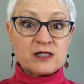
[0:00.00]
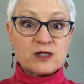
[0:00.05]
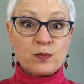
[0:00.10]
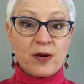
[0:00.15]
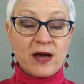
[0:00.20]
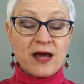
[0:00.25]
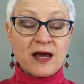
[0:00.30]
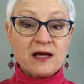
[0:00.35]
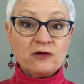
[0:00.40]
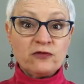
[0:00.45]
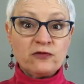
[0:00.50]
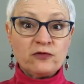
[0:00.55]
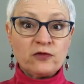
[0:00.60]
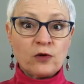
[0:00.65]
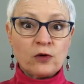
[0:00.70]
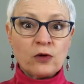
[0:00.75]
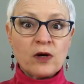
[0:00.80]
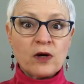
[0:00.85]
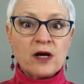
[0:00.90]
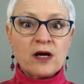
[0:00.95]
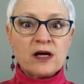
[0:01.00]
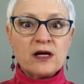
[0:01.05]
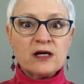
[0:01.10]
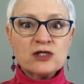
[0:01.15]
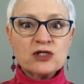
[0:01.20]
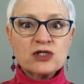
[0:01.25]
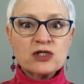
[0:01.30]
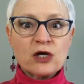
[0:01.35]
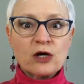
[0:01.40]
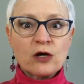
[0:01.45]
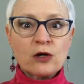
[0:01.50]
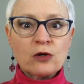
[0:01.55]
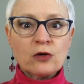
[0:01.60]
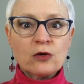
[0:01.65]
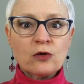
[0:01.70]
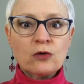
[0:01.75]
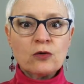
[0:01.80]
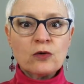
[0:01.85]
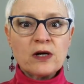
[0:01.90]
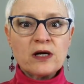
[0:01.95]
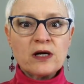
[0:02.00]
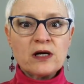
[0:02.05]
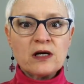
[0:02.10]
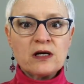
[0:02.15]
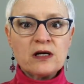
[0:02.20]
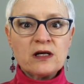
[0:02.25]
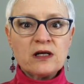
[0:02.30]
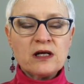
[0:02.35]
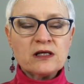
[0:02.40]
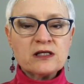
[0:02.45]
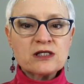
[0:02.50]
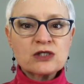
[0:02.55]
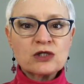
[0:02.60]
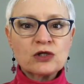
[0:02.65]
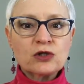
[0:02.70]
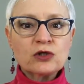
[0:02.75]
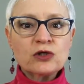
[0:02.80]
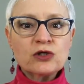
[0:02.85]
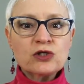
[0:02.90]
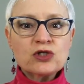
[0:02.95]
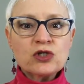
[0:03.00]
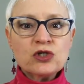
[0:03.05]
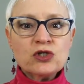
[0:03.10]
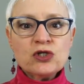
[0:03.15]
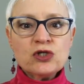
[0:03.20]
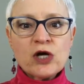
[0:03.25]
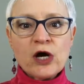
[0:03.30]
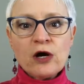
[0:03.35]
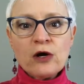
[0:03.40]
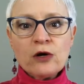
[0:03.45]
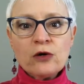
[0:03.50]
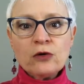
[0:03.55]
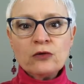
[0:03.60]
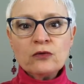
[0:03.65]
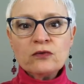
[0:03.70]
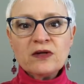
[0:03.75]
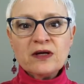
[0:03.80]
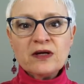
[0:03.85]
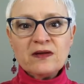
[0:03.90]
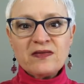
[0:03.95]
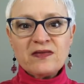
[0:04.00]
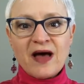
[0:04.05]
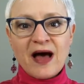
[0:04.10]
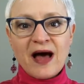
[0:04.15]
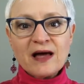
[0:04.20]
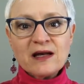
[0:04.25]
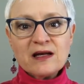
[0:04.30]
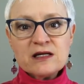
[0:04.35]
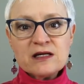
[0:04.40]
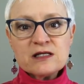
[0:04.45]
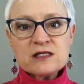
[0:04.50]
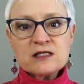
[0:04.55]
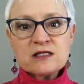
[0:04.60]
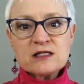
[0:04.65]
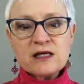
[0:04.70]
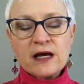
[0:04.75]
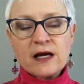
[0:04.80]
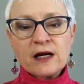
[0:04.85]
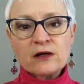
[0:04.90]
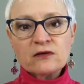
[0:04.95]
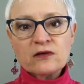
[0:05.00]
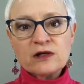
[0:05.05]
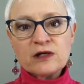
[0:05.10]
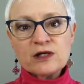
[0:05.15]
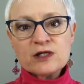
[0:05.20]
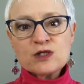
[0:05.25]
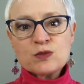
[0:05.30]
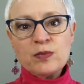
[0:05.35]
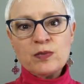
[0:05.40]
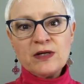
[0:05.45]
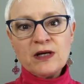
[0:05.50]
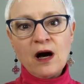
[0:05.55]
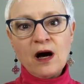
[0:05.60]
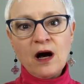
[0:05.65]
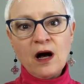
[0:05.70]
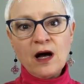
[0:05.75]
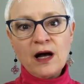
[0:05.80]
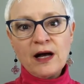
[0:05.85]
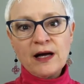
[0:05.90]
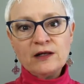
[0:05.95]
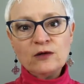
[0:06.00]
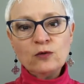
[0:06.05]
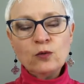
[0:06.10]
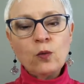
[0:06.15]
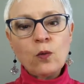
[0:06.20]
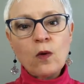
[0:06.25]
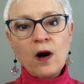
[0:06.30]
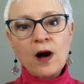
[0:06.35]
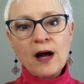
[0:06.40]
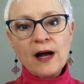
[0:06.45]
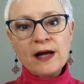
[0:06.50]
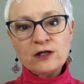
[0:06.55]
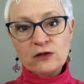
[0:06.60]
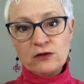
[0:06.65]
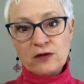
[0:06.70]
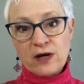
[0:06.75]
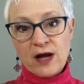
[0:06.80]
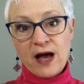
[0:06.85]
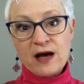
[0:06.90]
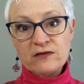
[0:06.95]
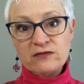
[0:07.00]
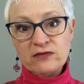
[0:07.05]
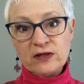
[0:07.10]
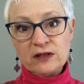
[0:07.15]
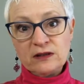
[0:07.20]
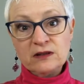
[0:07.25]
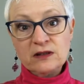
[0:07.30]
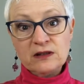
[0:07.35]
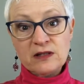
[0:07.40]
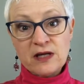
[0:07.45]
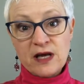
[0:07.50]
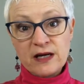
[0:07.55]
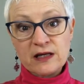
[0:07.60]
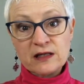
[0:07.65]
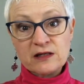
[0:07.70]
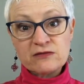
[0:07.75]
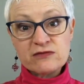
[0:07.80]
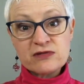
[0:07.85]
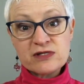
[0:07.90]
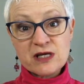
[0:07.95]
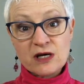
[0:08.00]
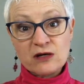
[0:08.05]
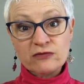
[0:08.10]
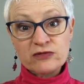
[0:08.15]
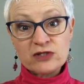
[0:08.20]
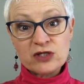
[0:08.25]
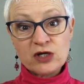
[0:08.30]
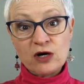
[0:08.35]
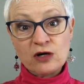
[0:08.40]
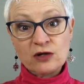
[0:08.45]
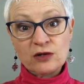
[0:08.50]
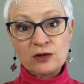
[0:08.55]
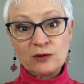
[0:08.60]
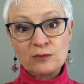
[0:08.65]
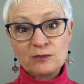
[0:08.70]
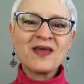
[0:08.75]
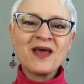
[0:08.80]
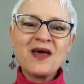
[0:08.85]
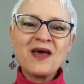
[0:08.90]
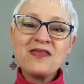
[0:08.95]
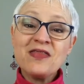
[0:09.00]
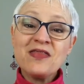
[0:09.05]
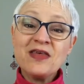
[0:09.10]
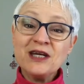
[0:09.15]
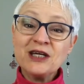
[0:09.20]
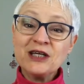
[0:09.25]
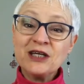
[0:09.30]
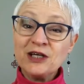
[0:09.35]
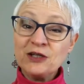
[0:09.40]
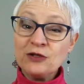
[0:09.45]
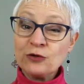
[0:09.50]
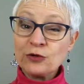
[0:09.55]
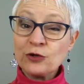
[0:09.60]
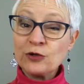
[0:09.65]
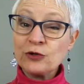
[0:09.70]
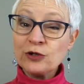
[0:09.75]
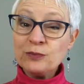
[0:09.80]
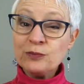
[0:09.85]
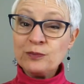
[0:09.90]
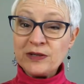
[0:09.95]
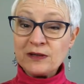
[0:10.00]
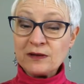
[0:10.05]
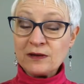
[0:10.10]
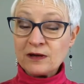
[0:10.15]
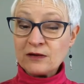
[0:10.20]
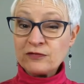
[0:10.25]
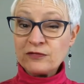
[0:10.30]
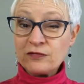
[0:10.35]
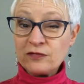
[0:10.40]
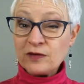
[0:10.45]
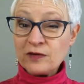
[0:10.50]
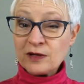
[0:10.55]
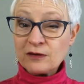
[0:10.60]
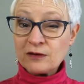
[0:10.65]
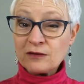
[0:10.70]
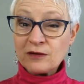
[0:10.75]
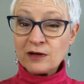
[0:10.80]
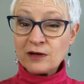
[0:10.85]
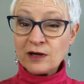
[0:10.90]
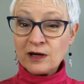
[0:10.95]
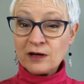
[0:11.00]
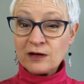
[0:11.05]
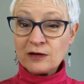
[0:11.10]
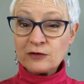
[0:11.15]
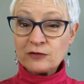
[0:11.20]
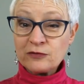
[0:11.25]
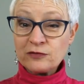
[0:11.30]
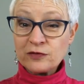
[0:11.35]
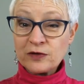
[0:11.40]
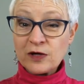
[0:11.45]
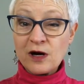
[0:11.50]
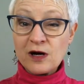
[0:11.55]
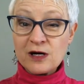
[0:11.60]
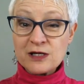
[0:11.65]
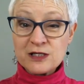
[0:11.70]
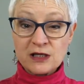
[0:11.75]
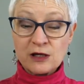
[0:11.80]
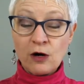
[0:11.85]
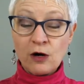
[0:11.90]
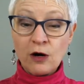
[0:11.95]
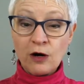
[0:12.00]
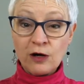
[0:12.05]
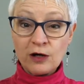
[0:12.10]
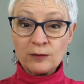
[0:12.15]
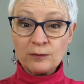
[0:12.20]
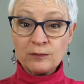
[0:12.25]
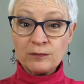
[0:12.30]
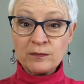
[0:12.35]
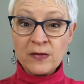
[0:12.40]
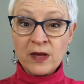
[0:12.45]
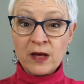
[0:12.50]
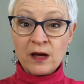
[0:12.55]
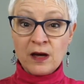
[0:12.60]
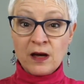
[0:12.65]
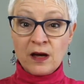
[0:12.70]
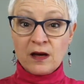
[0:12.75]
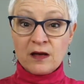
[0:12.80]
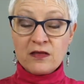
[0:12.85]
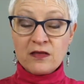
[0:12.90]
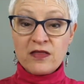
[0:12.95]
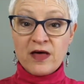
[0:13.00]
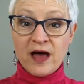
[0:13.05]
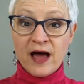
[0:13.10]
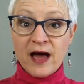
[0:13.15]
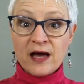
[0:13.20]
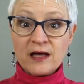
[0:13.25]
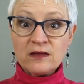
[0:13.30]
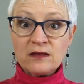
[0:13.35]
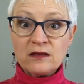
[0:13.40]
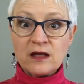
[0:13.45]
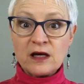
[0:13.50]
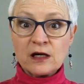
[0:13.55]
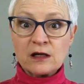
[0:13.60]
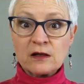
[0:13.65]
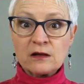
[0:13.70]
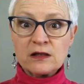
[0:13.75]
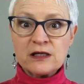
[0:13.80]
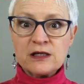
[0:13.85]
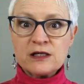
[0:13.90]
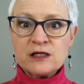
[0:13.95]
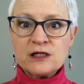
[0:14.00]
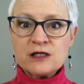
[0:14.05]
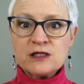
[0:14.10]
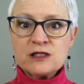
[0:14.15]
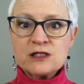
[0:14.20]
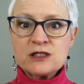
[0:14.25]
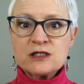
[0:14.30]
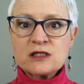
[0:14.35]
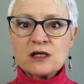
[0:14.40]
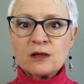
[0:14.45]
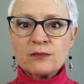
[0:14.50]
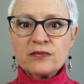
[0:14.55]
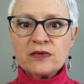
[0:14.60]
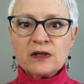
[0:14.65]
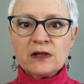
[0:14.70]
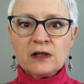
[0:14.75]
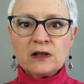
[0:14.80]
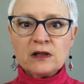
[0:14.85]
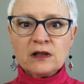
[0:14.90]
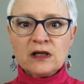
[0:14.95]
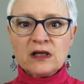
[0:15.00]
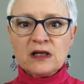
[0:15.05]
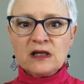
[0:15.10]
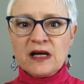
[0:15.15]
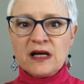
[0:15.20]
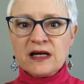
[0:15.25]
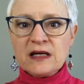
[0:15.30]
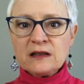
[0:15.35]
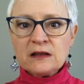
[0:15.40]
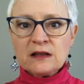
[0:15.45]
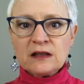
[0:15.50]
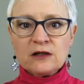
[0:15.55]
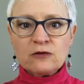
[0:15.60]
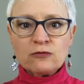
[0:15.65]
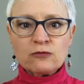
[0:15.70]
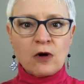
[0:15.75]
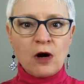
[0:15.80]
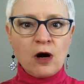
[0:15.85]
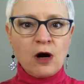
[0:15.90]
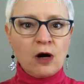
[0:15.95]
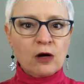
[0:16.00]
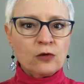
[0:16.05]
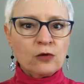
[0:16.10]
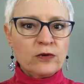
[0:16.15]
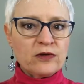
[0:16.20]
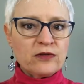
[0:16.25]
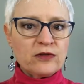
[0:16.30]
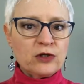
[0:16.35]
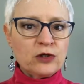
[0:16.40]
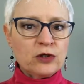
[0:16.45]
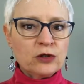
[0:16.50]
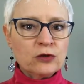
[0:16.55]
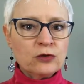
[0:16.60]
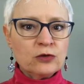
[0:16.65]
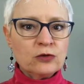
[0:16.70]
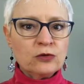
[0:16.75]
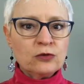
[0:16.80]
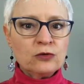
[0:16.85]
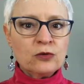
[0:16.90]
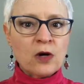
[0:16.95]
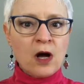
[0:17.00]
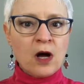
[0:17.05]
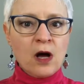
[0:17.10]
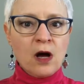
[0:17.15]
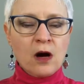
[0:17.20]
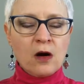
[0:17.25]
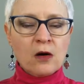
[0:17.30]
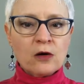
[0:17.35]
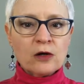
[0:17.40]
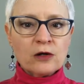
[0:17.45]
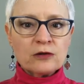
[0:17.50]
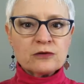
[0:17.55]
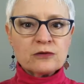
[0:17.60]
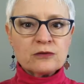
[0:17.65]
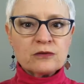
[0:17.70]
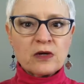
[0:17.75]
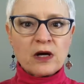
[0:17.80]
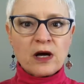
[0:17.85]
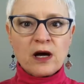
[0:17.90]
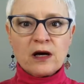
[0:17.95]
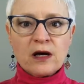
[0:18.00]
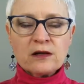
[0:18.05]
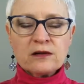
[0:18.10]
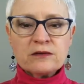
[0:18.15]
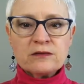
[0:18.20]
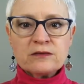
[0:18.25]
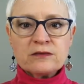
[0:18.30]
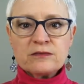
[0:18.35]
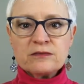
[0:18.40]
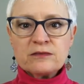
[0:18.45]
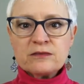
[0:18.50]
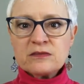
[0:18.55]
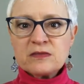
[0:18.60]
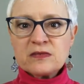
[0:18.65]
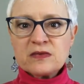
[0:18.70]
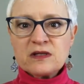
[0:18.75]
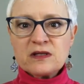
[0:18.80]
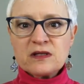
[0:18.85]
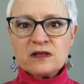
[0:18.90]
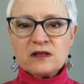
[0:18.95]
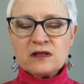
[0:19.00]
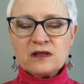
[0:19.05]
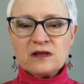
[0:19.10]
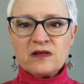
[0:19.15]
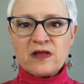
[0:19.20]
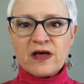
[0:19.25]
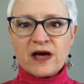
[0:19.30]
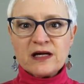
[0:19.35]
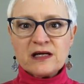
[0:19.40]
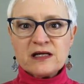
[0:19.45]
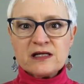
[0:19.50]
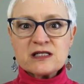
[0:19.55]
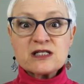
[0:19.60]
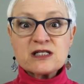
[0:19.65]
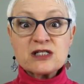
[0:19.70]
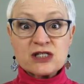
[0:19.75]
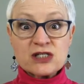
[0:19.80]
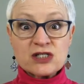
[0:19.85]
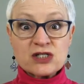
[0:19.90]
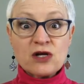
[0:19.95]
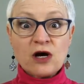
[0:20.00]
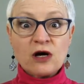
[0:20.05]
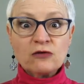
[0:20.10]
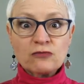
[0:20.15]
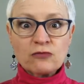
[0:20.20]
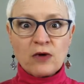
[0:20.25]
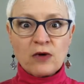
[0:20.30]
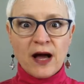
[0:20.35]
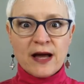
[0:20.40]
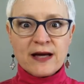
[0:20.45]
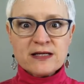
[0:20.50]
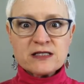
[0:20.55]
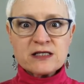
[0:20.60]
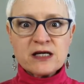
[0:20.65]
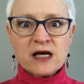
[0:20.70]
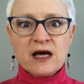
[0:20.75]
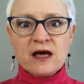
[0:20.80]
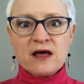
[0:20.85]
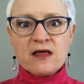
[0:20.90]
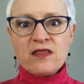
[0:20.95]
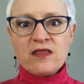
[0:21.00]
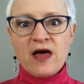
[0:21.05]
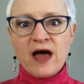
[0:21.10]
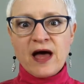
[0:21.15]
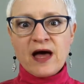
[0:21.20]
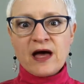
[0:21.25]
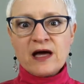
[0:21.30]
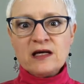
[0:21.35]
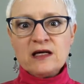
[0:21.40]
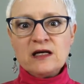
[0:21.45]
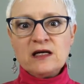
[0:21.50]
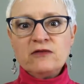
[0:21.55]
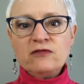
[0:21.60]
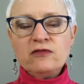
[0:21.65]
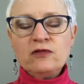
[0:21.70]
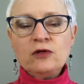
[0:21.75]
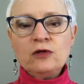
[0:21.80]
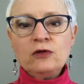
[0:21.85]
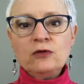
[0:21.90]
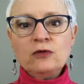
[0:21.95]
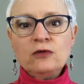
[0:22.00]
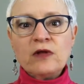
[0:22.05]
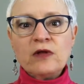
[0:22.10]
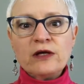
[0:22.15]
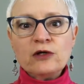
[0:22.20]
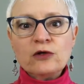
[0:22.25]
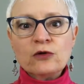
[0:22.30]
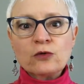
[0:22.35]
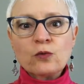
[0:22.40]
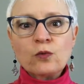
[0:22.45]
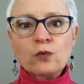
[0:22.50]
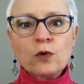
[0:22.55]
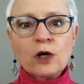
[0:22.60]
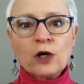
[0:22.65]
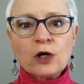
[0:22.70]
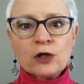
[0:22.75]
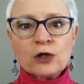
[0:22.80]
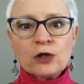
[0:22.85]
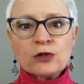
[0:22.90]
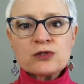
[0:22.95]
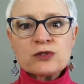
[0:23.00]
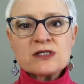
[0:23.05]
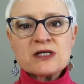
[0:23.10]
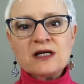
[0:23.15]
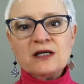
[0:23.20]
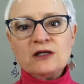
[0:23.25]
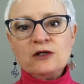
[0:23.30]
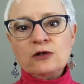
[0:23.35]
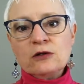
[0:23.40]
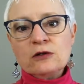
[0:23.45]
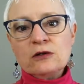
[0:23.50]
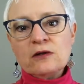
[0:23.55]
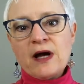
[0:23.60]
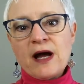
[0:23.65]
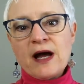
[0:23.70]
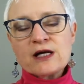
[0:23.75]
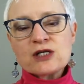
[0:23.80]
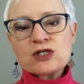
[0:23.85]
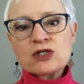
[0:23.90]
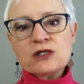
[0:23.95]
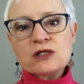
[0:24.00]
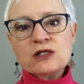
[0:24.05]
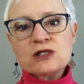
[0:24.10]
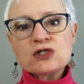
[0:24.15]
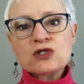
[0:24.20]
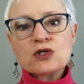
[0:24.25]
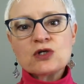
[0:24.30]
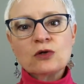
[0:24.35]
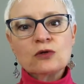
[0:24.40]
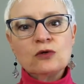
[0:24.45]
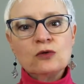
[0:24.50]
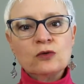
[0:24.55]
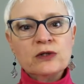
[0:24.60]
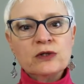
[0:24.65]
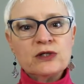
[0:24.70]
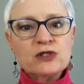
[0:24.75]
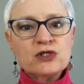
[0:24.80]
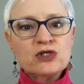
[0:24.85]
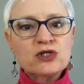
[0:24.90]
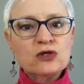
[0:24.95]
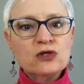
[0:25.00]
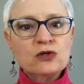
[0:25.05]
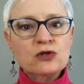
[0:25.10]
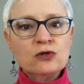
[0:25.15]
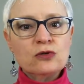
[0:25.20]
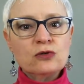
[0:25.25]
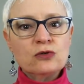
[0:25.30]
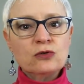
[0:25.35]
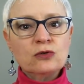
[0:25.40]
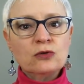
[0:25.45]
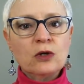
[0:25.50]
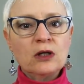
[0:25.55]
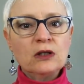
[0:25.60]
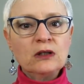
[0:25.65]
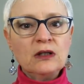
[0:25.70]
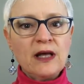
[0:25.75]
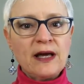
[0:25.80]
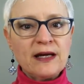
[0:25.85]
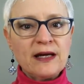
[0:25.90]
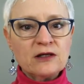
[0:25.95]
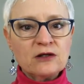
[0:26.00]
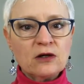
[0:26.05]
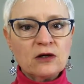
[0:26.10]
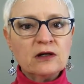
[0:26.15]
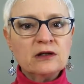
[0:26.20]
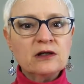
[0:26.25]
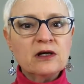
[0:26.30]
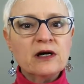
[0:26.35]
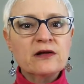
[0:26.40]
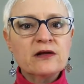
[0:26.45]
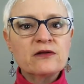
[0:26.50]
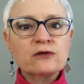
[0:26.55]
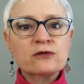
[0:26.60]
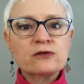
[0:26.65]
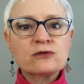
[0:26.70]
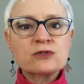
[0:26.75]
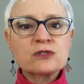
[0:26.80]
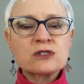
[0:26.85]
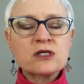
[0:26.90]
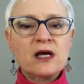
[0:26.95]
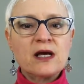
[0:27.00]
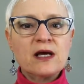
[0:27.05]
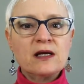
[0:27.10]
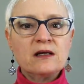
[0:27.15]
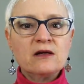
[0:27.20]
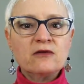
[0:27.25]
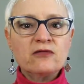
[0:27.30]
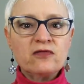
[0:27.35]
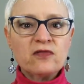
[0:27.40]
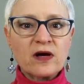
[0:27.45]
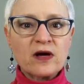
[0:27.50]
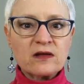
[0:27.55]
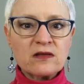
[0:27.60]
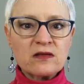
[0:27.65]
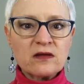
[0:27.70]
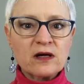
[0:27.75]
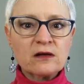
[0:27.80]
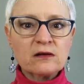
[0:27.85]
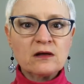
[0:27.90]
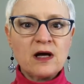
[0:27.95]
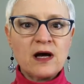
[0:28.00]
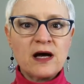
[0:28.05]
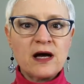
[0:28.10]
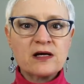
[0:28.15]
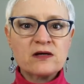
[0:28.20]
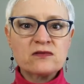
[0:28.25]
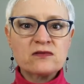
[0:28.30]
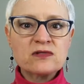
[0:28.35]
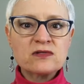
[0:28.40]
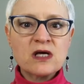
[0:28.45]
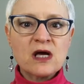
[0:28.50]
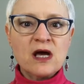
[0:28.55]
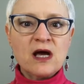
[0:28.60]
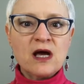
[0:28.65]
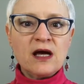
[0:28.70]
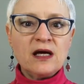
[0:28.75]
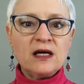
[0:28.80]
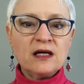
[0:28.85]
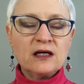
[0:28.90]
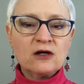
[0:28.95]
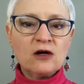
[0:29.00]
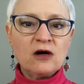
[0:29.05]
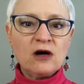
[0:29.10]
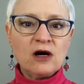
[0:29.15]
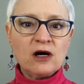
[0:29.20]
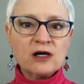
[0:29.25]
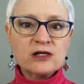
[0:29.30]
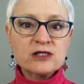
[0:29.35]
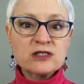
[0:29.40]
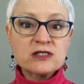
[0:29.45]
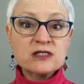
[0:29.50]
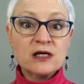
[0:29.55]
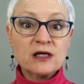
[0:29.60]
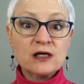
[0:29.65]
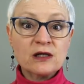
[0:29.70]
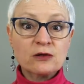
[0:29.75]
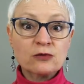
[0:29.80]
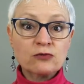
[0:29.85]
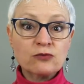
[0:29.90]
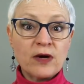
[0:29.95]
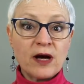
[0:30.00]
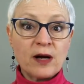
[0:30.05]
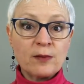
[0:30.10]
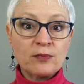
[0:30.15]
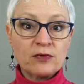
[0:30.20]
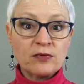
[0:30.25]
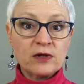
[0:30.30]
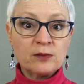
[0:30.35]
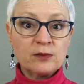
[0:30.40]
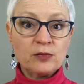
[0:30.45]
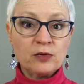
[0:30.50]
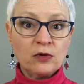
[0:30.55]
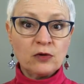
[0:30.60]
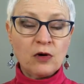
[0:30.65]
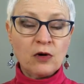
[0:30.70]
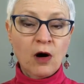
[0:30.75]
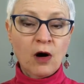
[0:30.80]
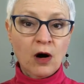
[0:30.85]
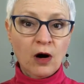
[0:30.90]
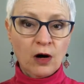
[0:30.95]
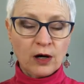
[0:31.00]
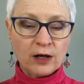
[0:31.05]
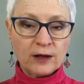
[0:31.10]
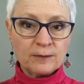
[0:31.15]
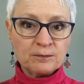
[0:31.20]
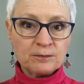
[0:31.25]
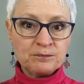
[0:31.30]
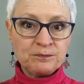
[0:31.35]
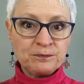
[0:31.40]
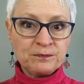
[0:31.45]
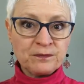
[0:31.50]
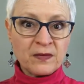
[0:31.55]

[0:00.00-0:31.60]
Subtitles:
painful. And so it's good to know that that is there, that it's behind why you're having the negative self-talk. Then again, there could be a fear of causing harm, that there is something innately wrong with you or that is just not right, that that your words and your actions are going to land on others and affect their lives and cause irreparable harm.